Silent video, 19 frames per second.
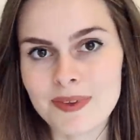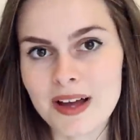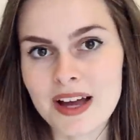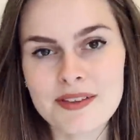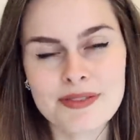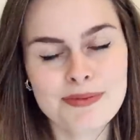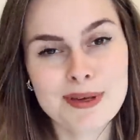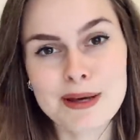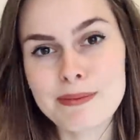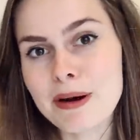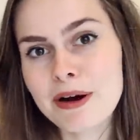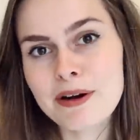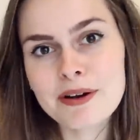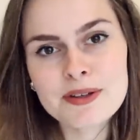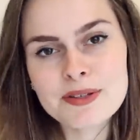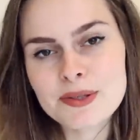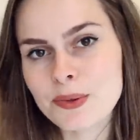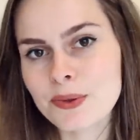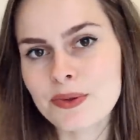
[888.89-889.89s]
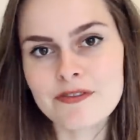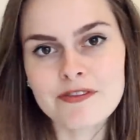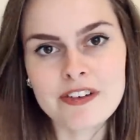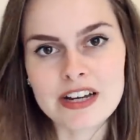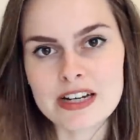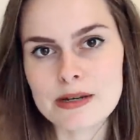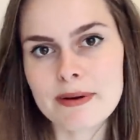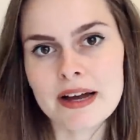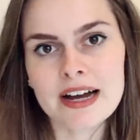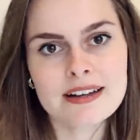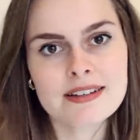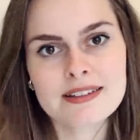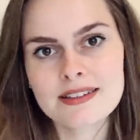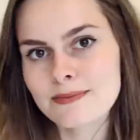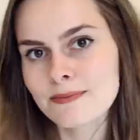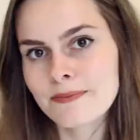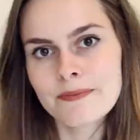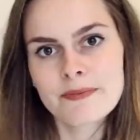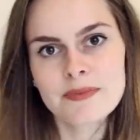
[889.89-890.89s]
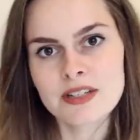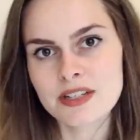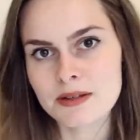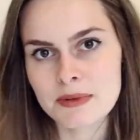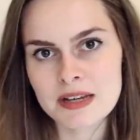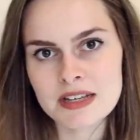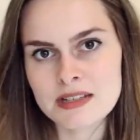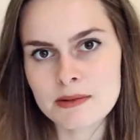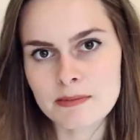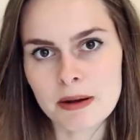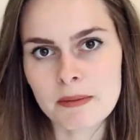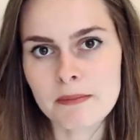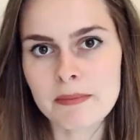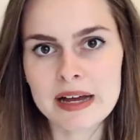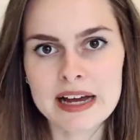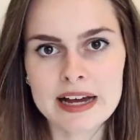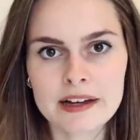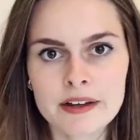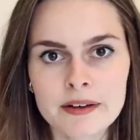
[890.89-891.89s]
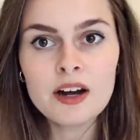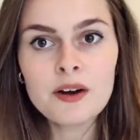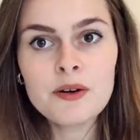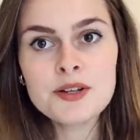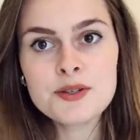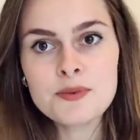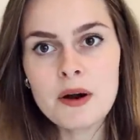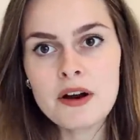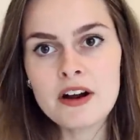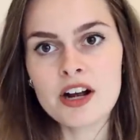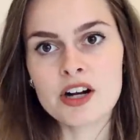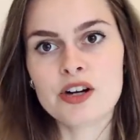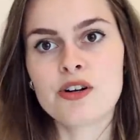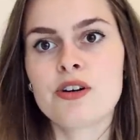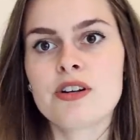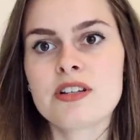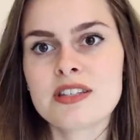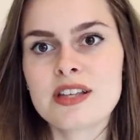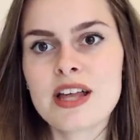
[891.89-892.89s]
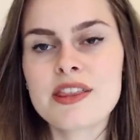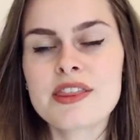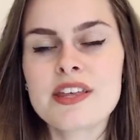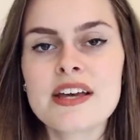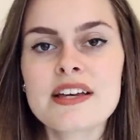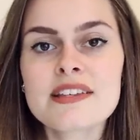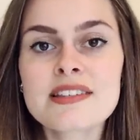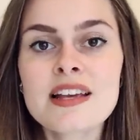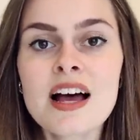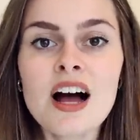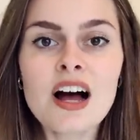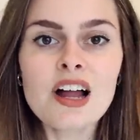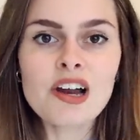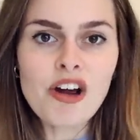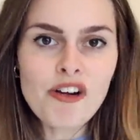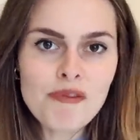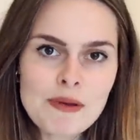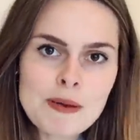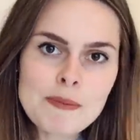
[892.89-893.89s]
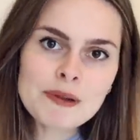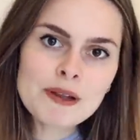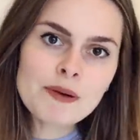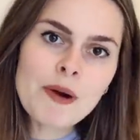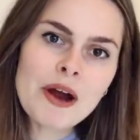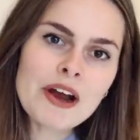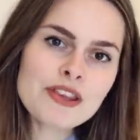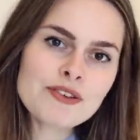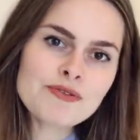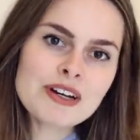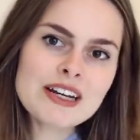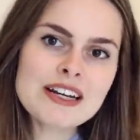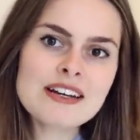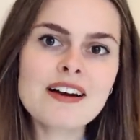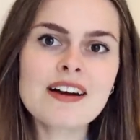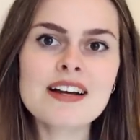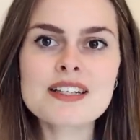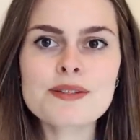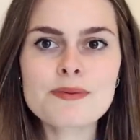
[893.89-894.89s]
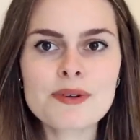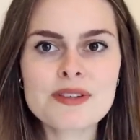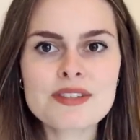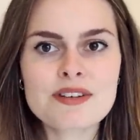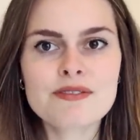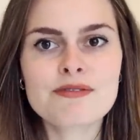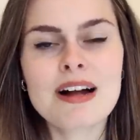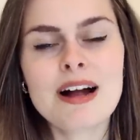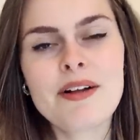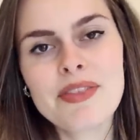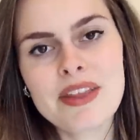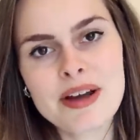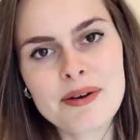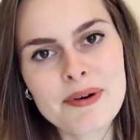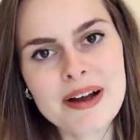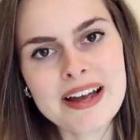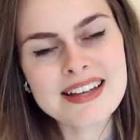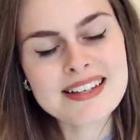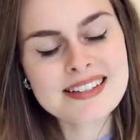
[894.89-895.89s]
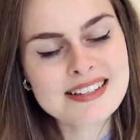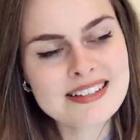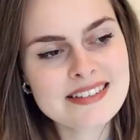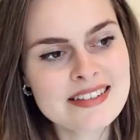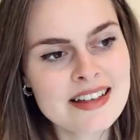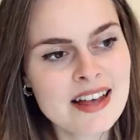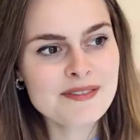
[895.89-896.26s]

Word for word: I, Americans call them fanny packs. To me, it's a bum bag. I always wear it across like this. A lot of people are wearing the really nice ones around their waists.